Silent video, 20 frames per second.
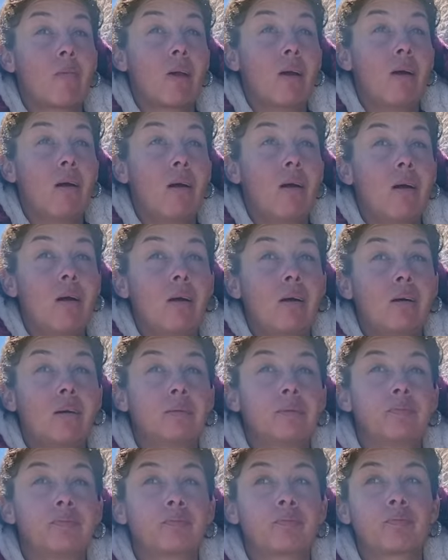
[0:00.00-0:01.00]
I
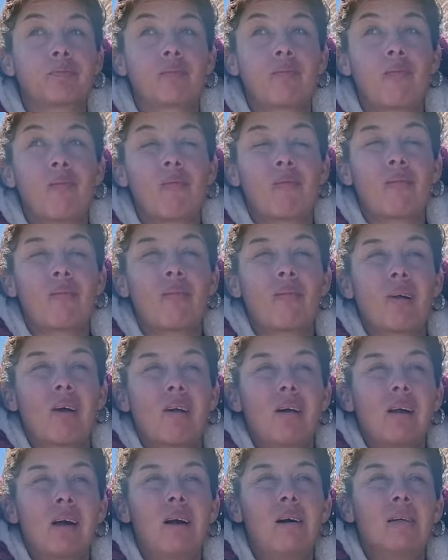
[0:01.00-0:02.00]

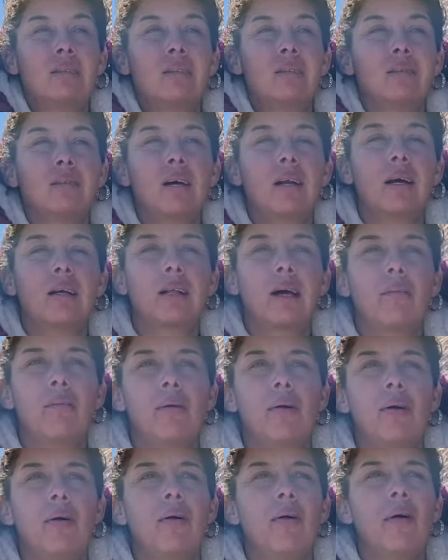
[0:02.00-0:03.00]
don't just say it like that,
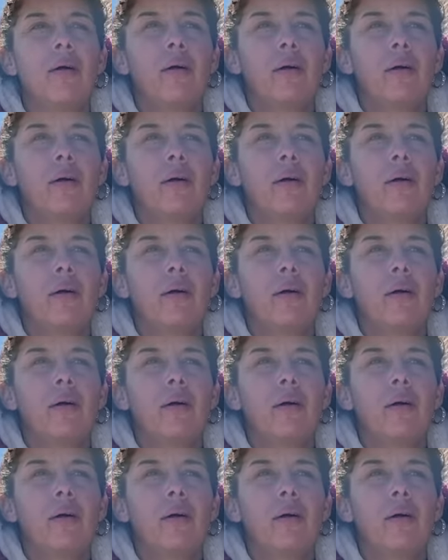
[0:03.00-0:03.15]
but